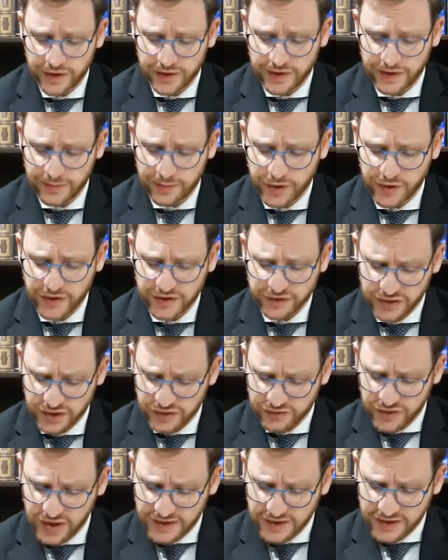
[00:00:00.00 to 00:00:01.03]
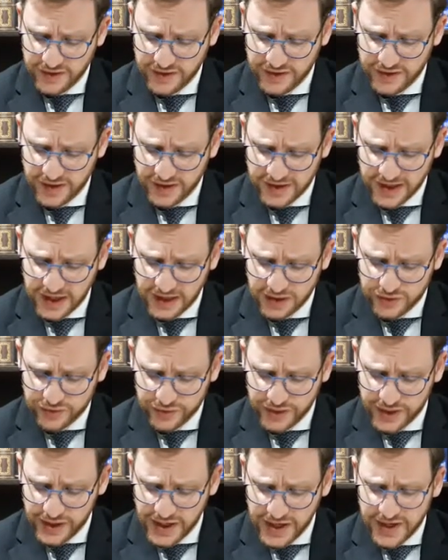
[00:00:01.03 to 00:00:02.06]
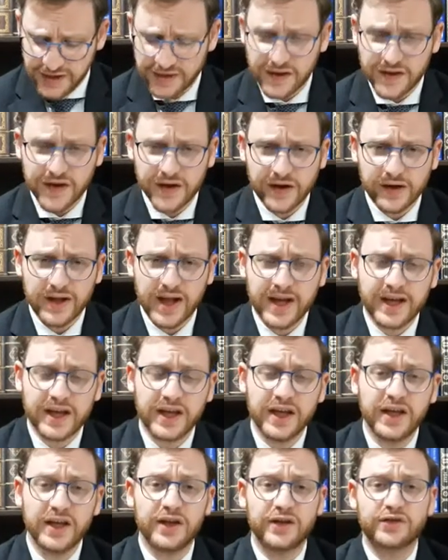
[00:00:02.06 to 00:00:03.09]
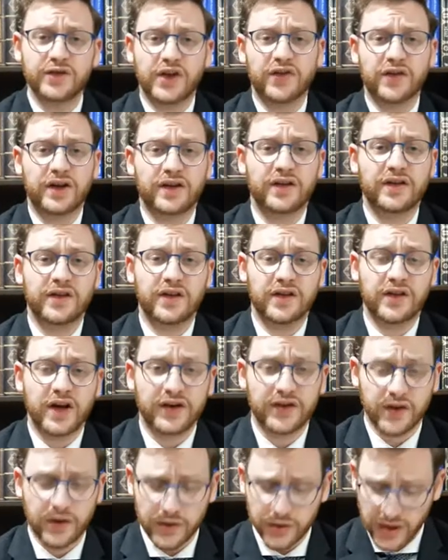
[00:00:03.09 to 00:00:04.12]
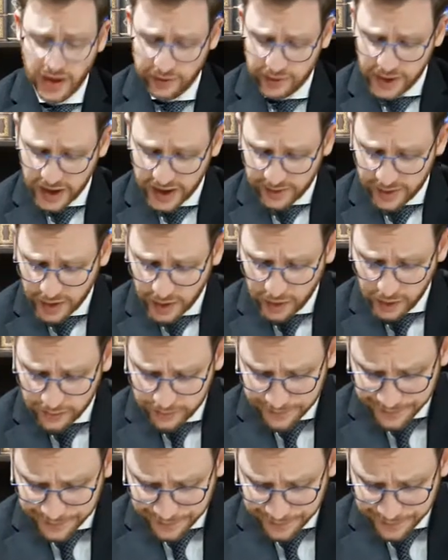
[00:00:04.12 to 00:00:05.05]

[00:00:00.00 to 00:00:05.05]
the person transgresses his idolatry, it's considered like he transgresses the entire Torah, and you can't rely on him at all.